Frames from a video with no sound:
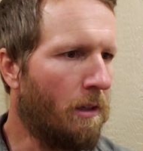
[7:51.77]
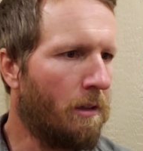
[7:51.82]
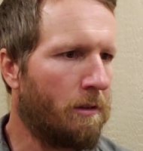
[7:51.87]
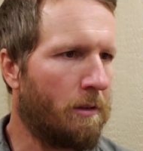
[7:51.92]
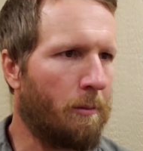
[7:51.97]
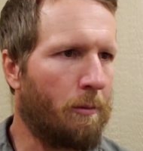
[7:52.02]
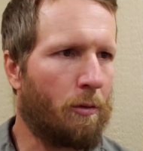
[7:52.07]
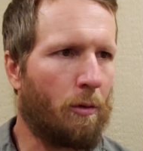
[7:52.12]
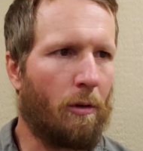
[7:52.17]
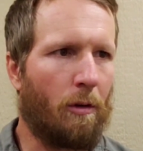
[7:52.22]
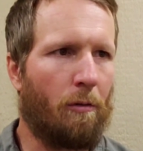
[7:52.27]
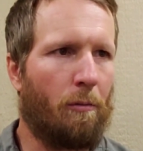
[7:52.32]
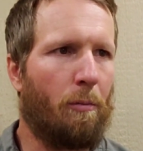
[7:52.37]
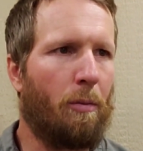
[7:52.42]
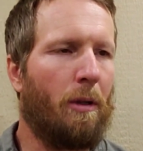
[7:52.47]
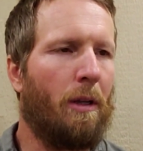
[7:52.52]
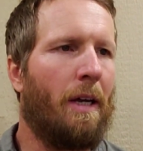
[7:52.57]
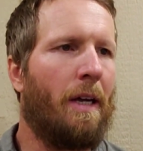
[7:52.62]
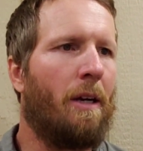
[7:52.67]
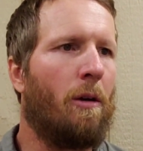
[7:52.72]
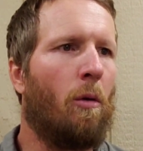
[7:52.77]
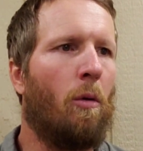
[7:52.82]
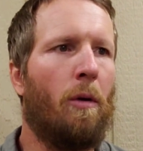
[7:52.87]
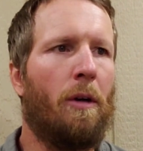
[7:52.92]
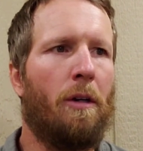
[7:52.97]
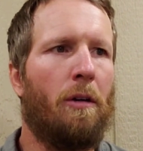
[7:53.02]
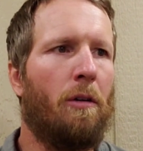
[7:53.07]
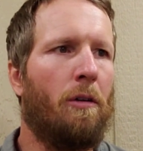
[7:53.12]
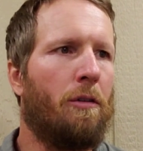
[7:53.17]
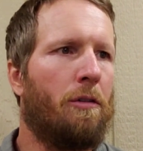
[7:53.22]
some sort of plant
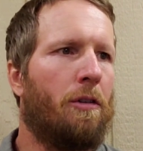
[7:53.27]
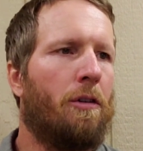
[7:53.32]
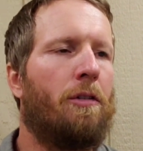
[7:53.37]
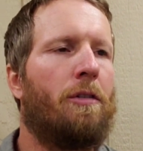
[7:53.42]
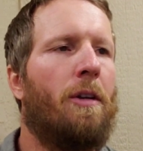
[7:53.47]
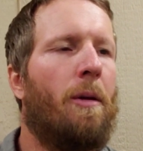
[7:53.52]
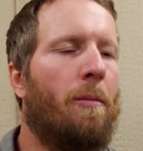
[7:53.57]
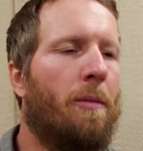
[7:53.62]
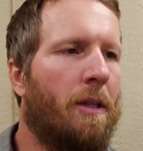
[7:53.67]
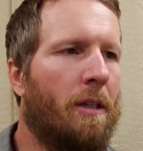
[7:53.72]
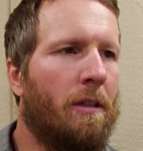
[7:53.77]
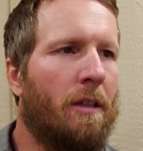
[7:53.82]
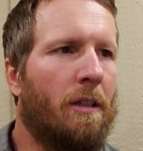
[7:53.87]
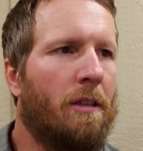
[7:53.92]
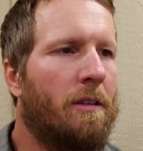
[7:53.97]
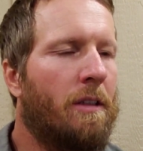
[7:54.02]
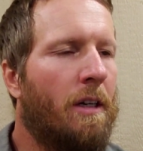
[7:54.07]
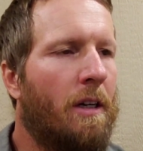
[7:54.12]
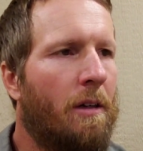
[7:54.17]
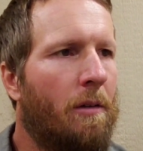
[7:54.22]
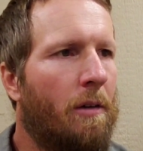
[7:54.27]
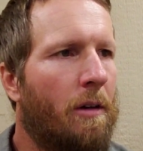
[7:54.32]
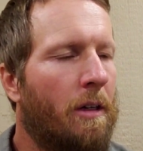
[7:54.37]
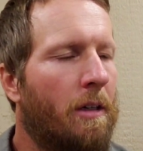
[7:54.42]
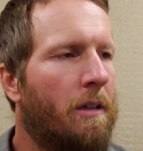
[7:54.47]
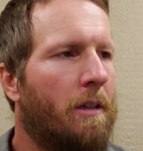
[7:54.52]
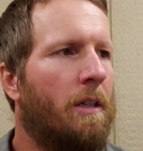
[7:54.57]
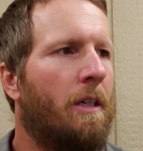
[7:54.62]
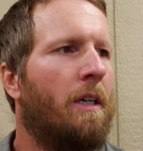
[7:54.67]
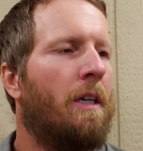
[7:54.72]
oils or something like that,
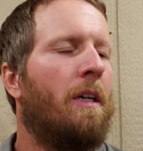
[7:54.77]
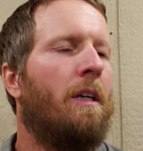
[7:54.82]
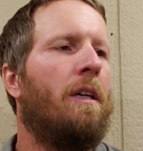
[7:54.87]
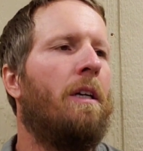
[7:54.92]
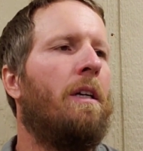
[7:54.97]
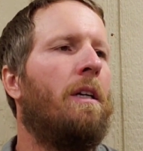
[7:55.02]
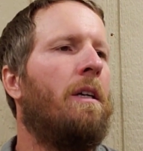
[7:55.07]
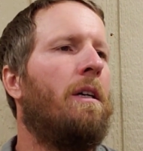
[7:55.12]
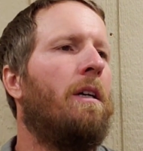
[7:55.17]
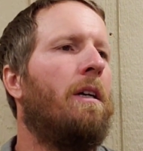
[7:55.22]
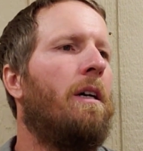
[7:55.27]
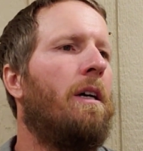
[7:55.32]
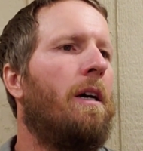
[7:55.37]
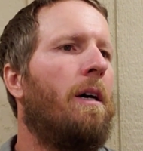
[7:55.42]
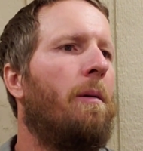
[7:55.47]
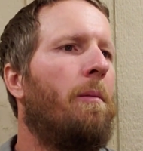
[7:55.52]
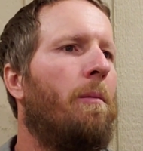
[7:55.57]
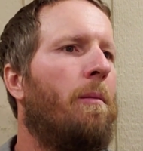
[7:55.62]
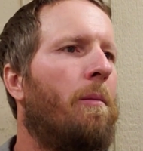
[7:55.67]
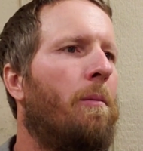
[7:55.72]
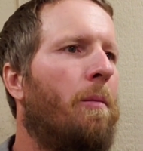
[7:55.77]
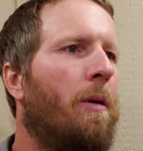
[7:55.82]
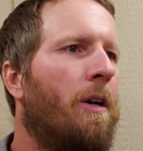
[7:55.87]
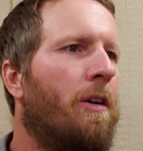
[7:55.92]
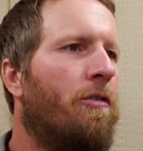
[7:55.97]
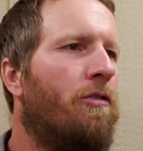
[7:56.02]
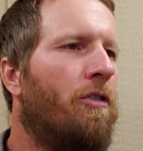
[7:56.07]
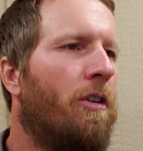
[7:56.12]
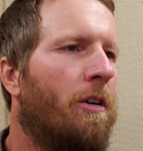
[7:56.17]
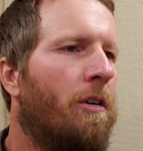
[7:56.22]
right?
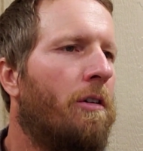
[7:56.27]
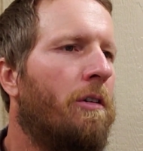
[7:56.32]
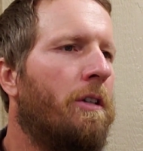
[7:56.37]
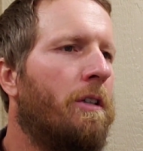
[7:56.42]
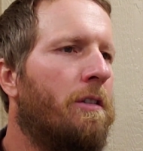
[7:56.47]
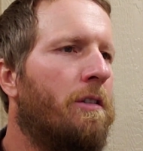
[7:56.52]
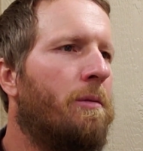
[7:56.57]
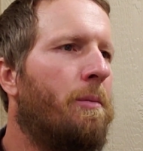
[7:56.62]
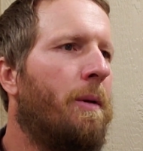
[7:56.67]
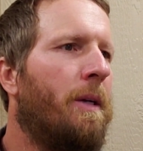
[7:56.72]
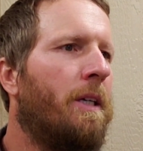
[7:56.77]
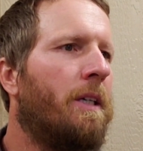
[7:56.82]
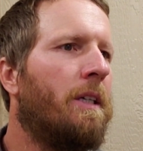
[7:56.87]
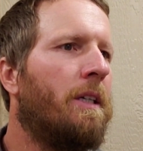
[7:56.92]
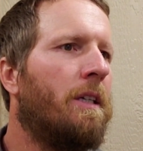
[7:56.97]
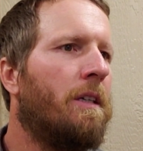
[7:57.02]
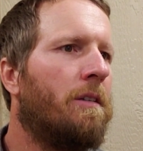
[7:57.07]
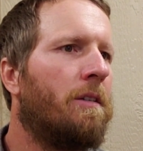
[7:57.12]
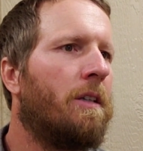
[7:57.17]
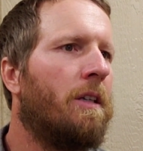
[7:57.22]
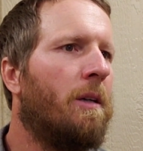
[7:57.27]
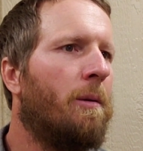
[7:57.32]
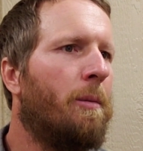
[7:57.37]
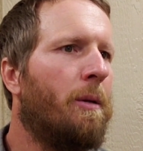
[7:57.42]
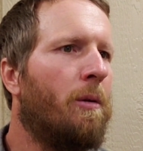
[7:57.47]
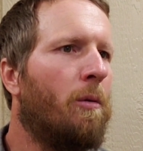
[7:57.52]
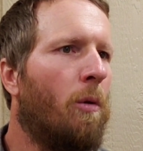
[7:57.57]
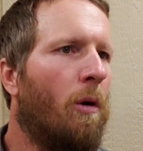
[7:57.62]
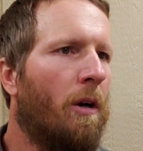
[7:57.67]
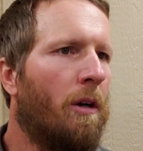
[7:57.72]
But generally speaking, it's going to
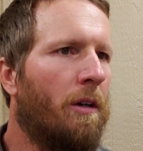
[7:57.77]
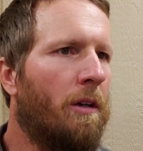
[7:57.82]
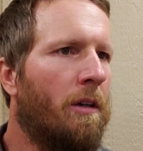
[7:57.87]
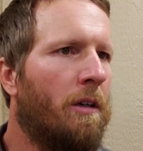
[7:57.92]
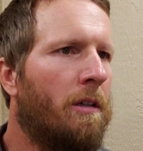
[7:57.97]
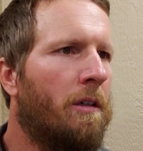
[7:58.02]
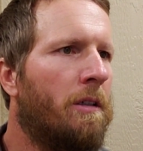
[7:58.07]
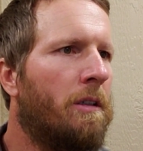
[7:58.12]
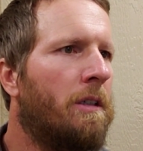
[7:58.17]
be water.